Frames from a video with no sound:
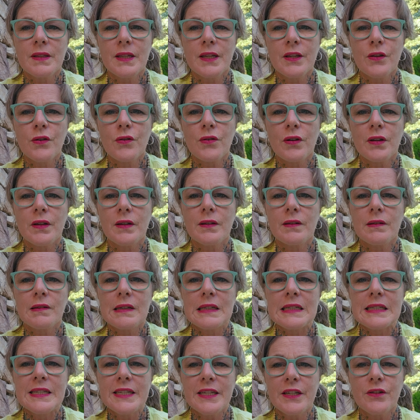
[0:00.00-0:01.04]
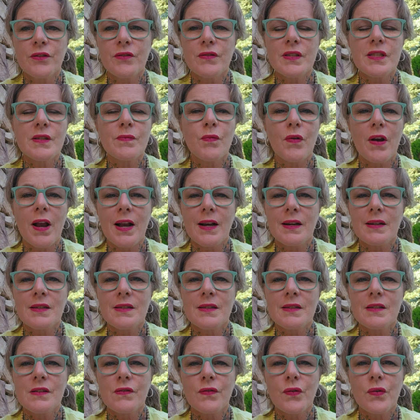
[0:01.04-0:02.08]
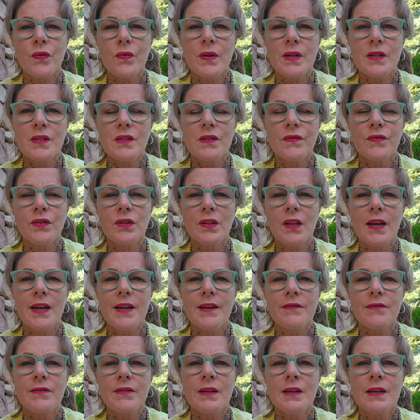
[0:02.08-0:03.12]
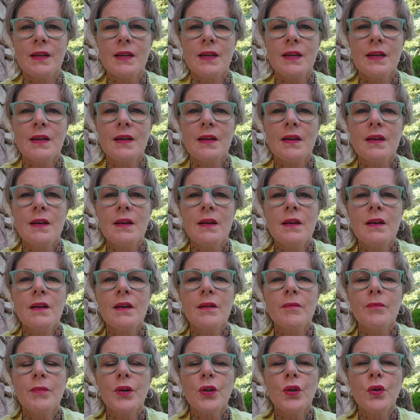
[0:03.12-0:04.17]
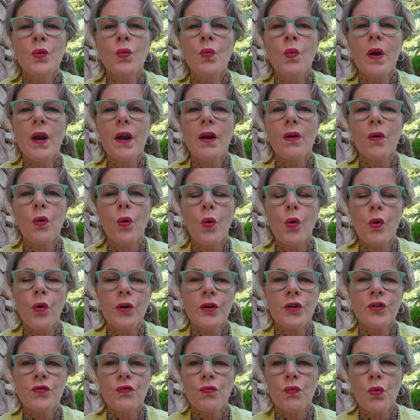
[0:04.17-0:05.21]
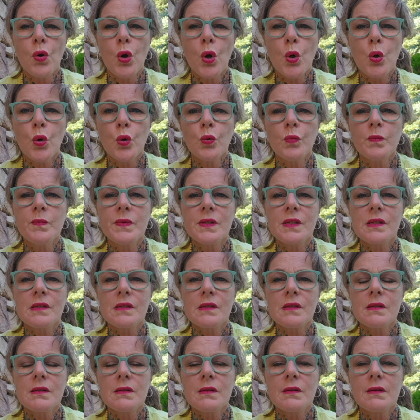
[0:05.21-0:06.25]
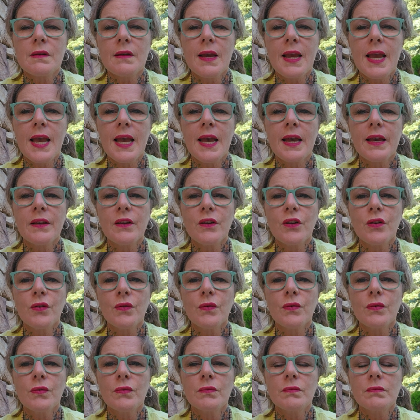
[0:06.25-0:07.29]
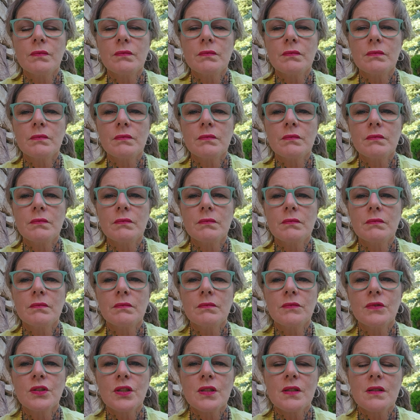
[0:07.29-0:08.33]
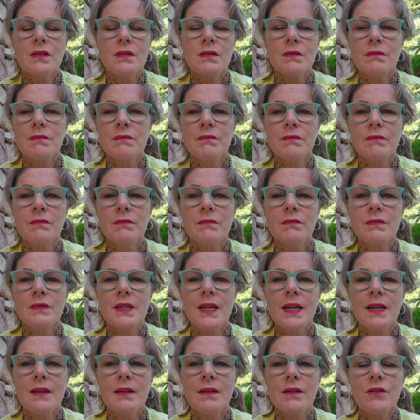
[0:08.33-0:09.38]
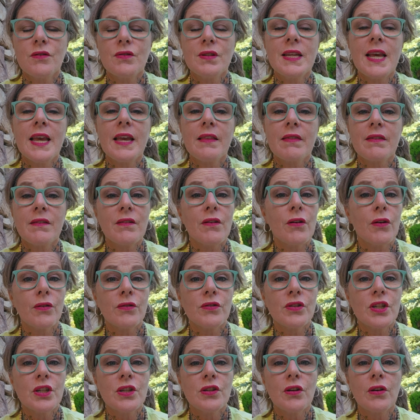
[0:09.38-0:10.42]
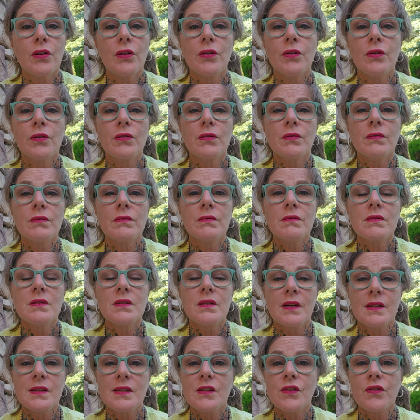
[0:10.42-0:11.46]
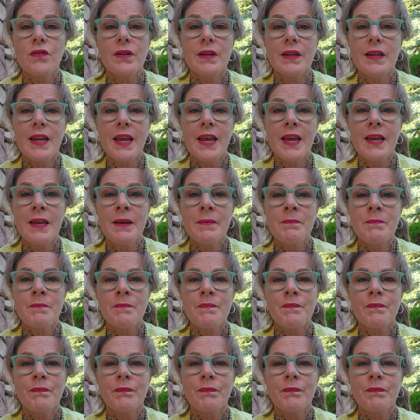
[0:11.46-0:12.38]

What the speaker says: that you're going to continue this practice for the rest of your life. But you wear orange robes and you just she took her Sanskrit name,